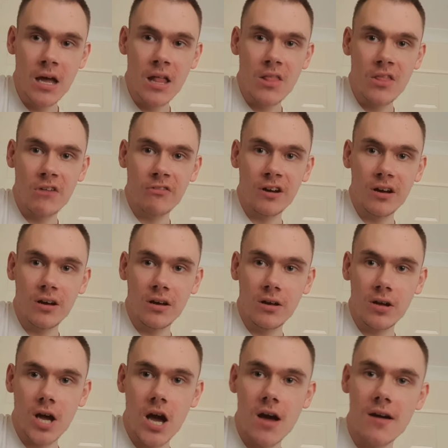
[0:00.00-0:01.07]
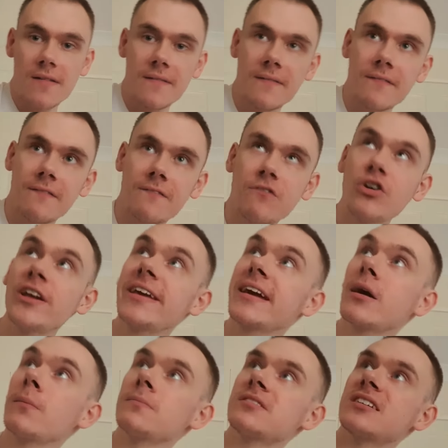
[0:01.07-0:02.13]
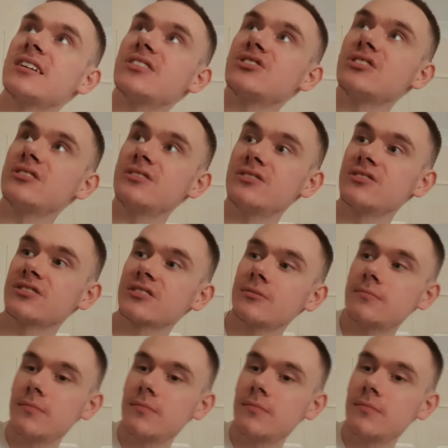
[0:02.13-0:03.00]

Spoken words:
There are 3 competitions